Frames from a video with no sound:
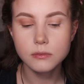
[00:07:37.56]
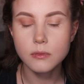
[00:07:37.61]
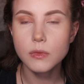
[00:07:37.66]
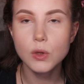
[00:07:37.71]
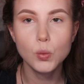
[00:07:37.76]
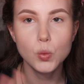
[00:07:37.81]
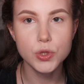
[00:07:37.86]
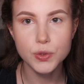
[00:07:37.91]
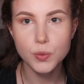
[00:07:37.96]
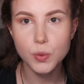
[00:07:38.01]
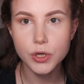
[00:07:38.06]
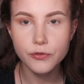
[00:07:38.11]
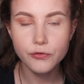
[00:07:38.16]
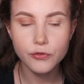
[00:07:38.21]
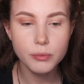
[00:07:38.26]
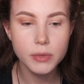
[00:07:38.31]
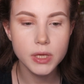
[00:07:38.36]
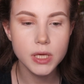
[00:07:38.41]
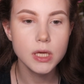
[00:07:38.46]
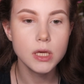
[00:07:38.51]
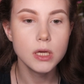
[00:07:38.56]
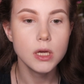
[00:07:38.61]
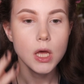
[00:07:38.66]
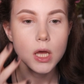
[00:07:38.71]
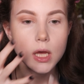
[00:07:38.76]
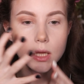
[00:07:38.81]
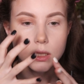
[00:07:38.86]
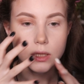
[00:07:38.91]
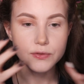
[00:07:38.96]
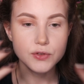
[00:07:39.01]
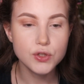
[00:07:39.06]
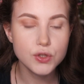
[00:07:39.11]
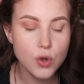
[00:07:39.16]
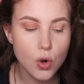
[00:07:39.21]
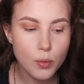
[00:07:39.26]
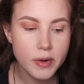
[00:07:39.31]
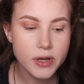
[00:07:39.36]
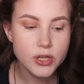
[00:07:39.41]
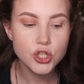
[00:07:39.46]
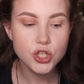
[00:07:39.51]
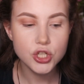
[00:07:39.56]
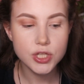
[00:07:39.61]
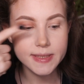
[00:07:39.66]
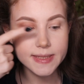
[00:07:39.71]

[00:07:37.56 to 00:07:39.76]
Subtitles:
It wasn't working for me. Left so much